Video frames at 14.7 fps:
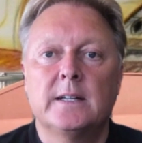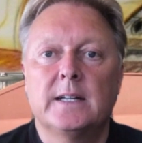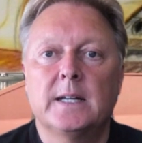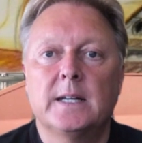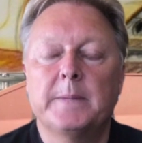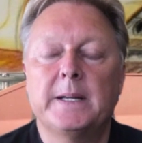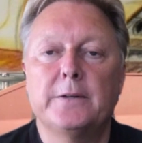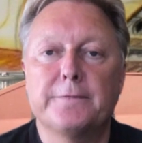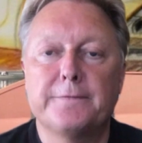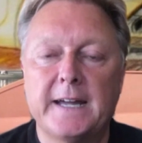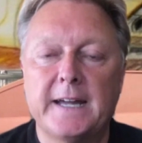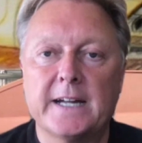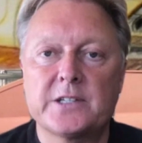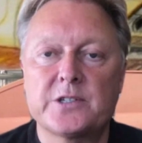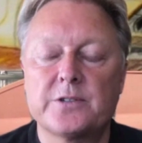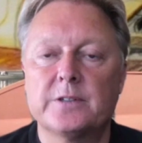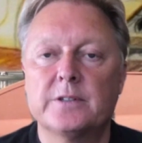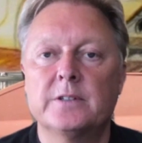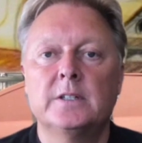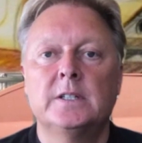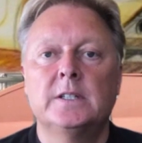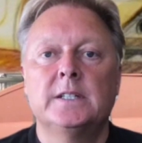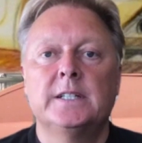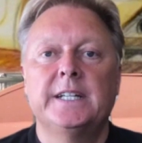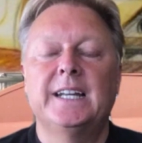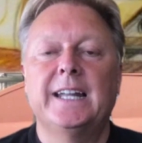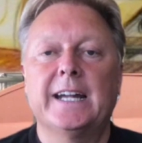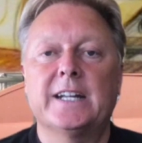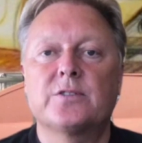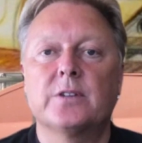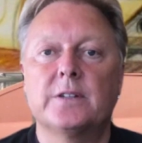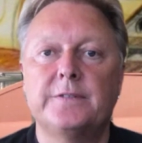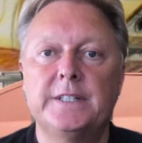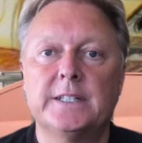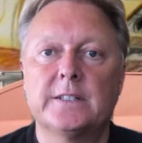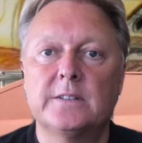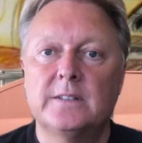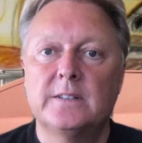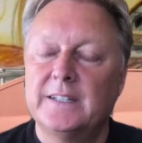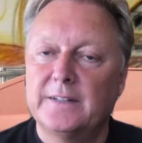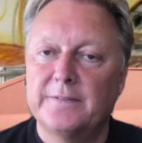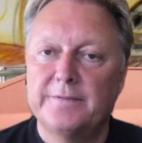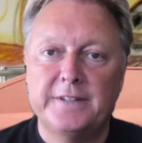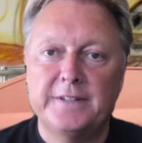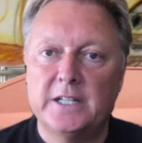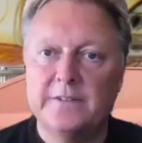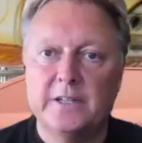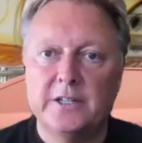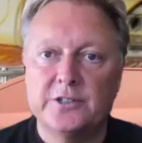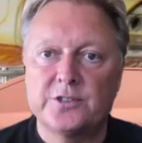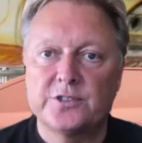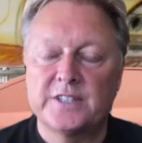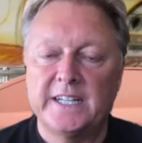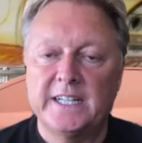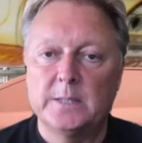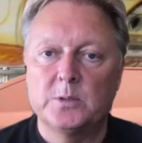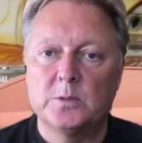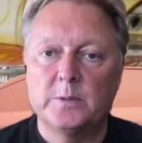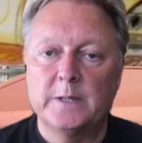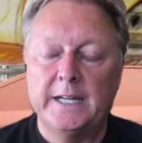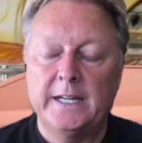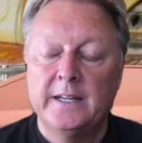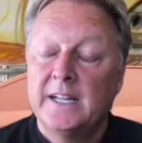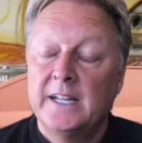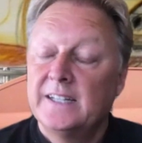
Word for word: and manufacture electric vehicle in a very, very sustainable way.